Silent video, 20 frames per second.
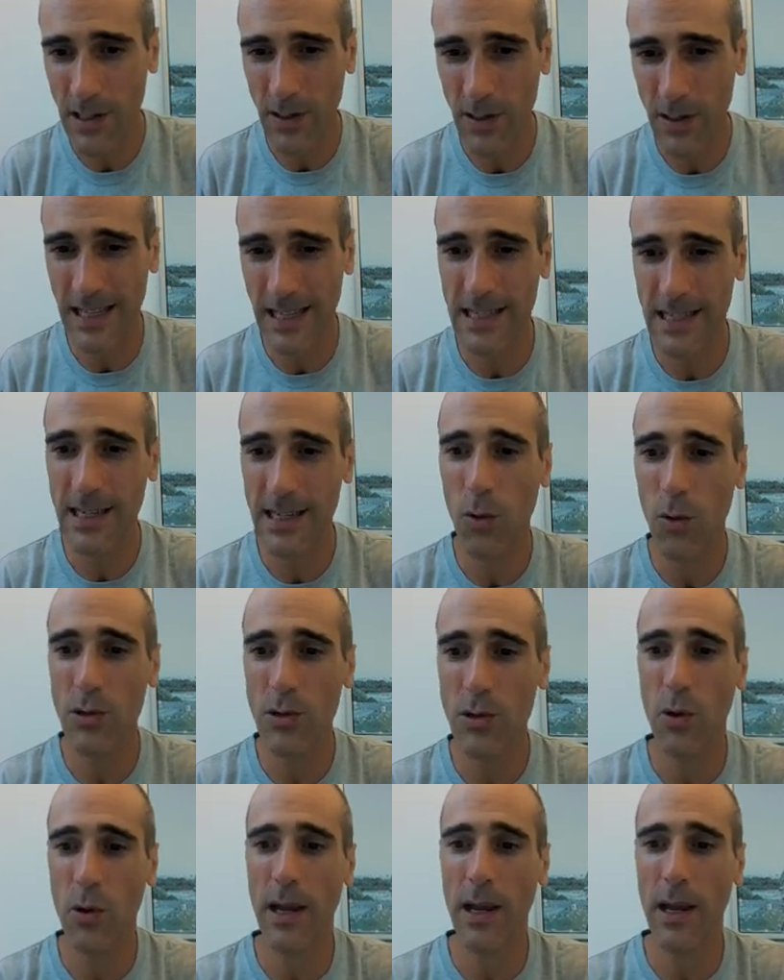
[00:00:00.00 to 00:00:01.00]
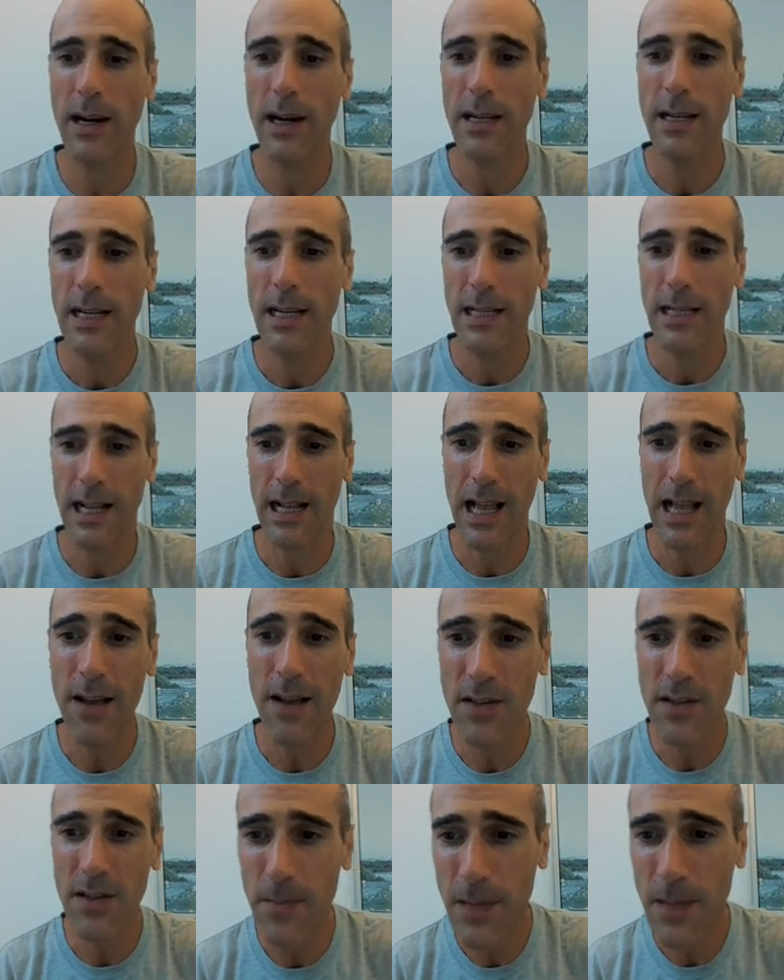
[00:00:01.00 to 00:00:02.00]
You can see also here that I
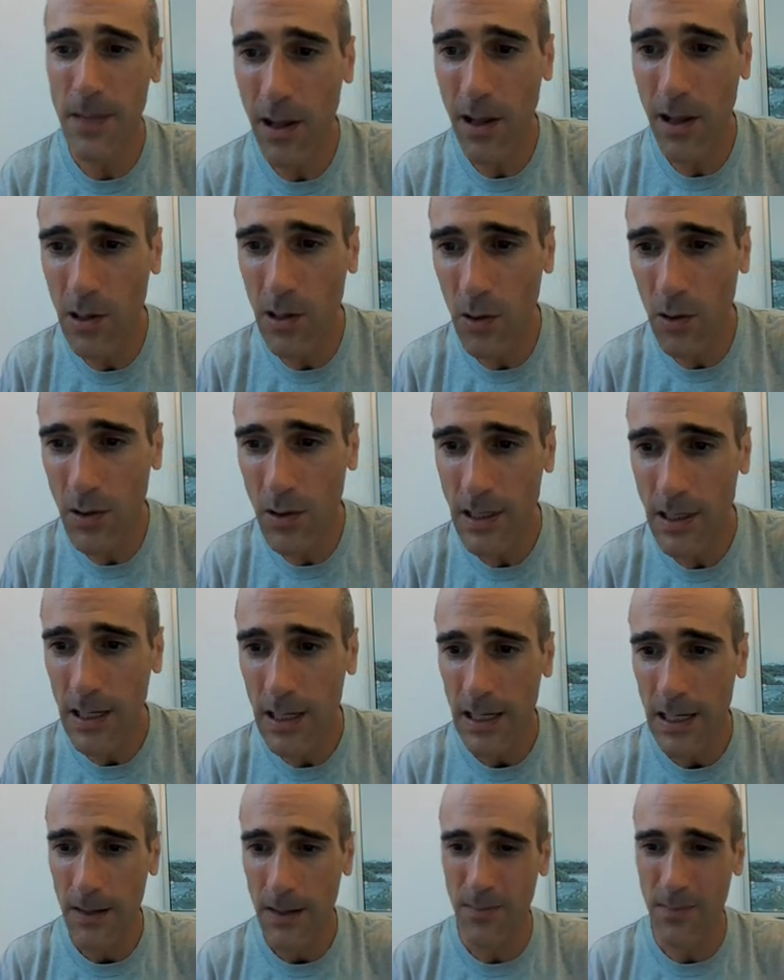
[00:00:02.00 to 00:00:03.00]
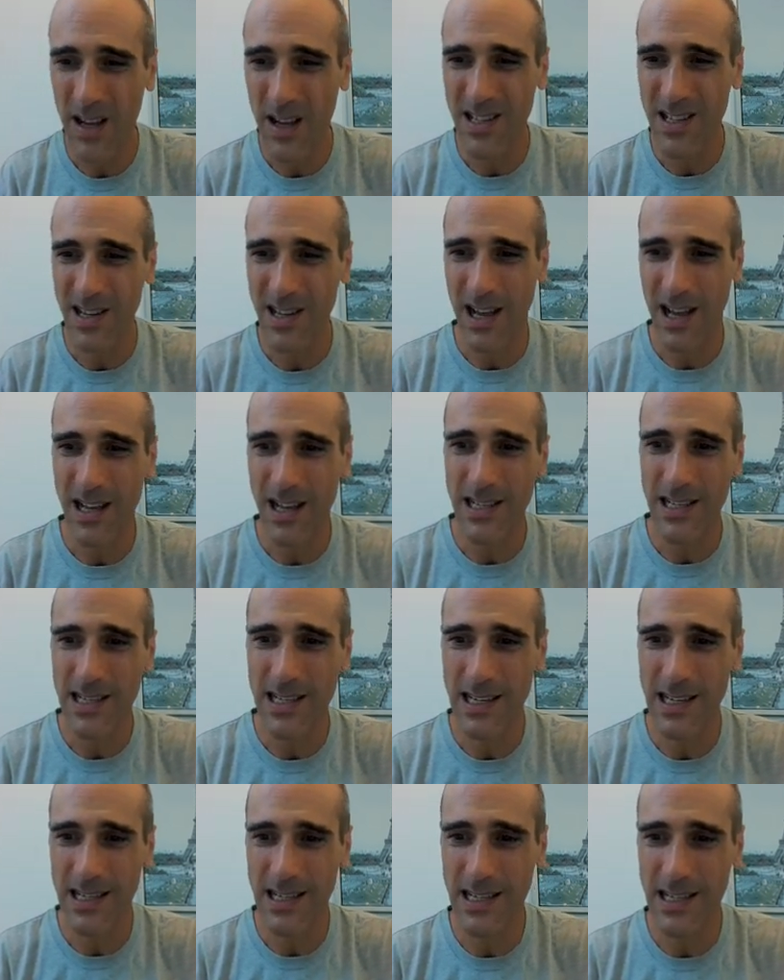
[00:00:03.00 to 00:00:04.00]
have some download, but uh,
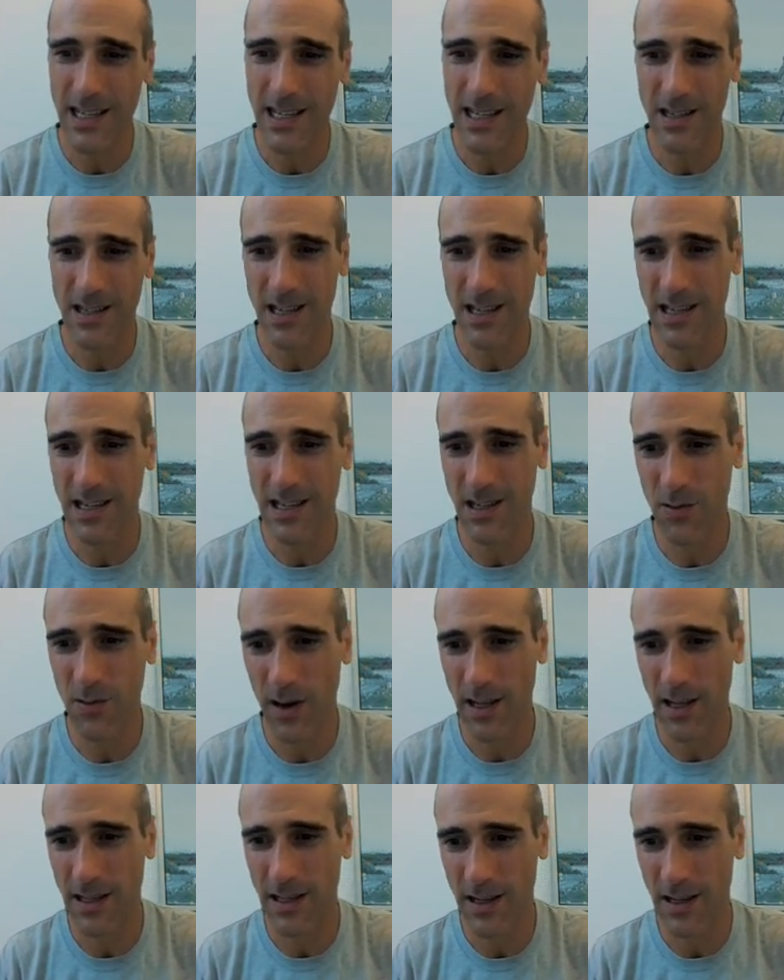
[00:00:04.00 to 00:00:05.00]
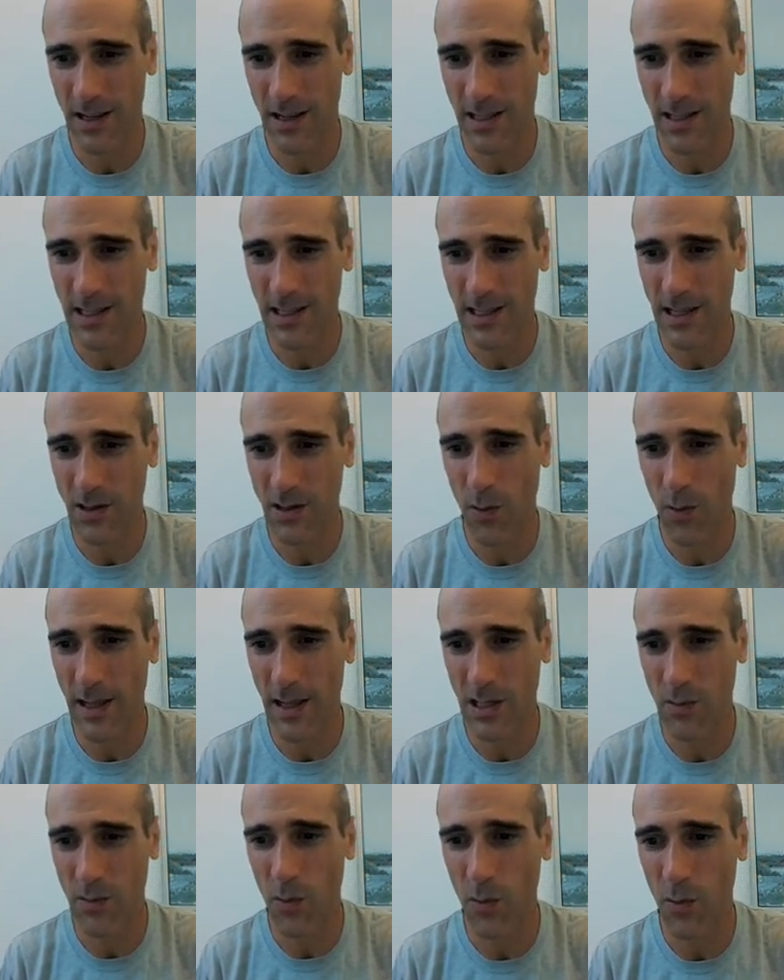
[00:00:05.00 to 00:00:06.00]
this is this is this is quite uh, this is
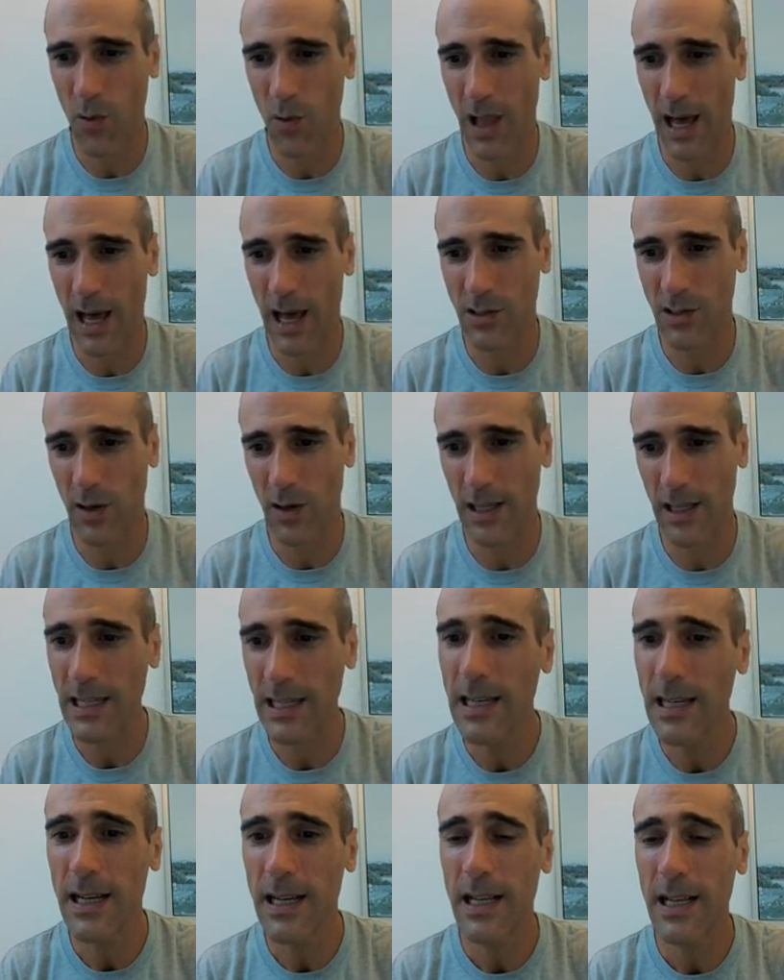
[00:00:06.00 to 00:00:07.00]
quite small actually.